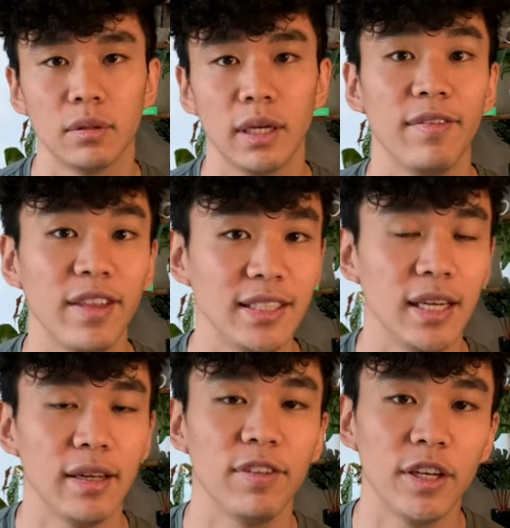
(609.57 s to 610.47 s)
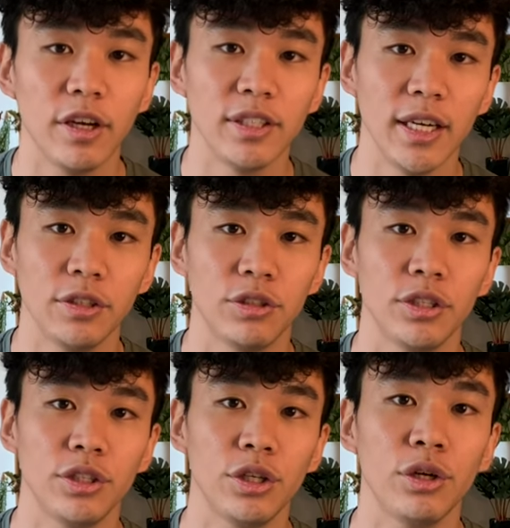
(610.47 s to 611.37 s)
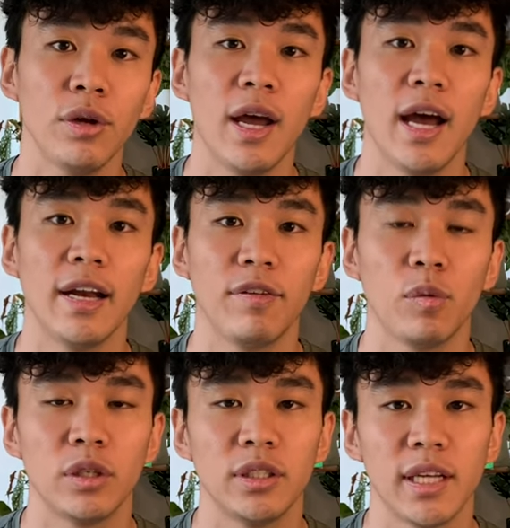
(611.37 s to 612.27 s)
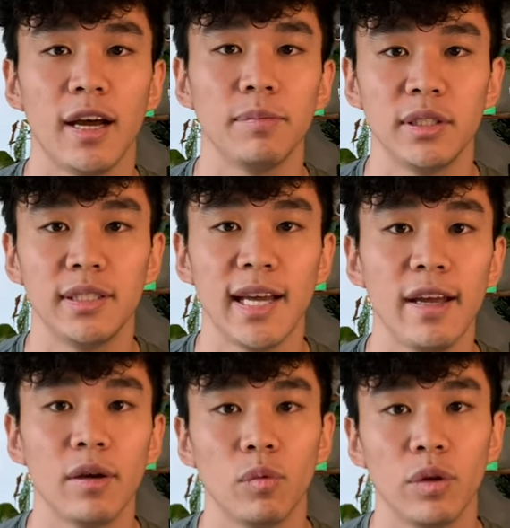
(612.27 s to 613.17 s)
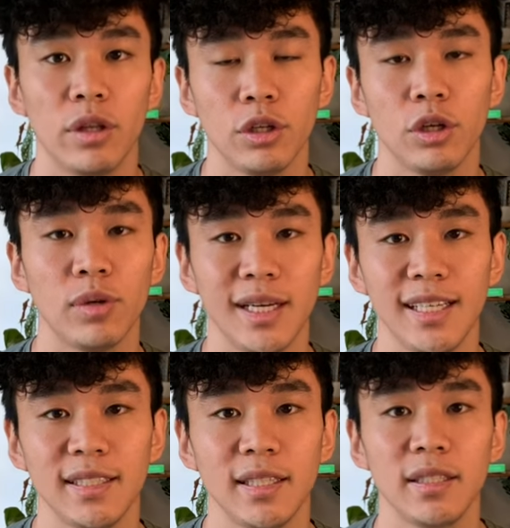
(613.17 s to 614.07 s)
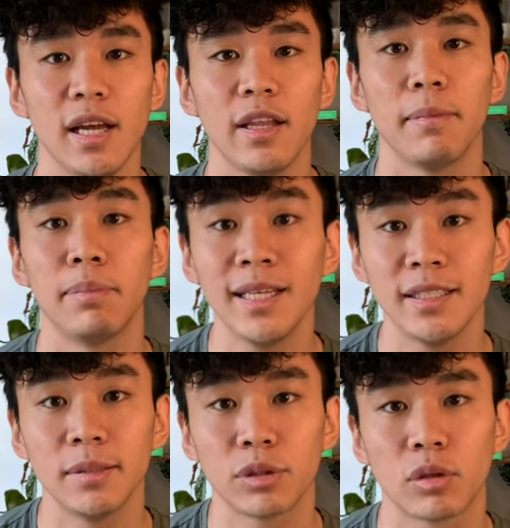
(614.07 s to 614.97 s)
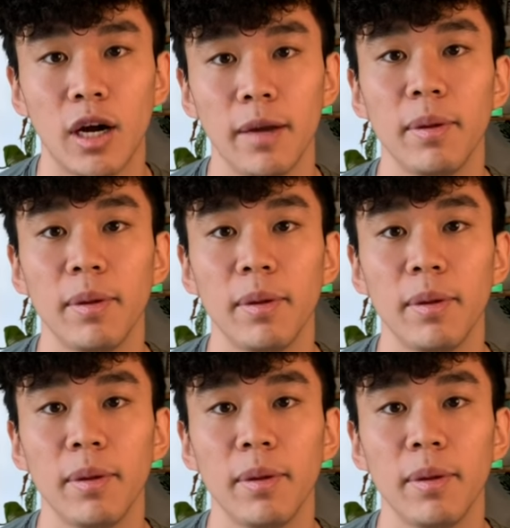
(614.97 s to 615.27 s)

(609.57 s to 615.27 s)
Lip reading: If these videos interest you, and if you want to stay up to date with the new releases, then please subscribe.